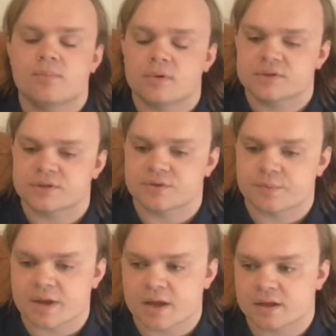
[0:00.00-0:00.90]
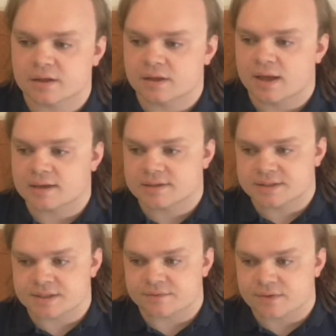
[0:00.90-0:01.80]
the process of playing
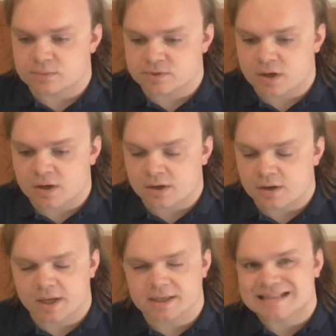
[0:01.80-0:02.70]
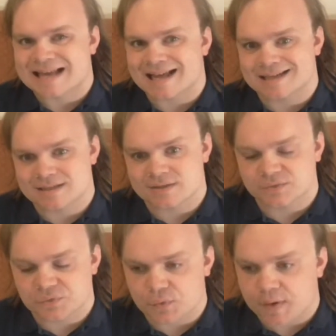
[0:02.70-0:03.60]
YegsTv was kind of like a test
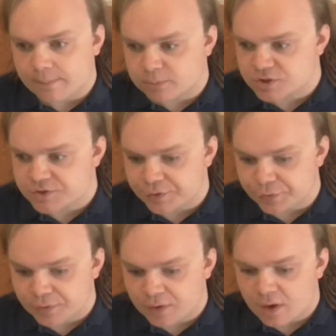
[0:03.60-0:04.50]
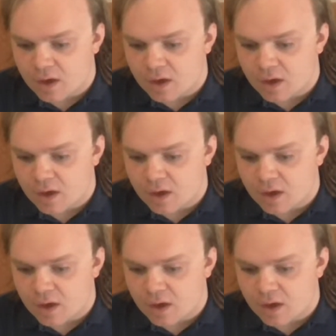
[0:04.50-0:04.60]
for episode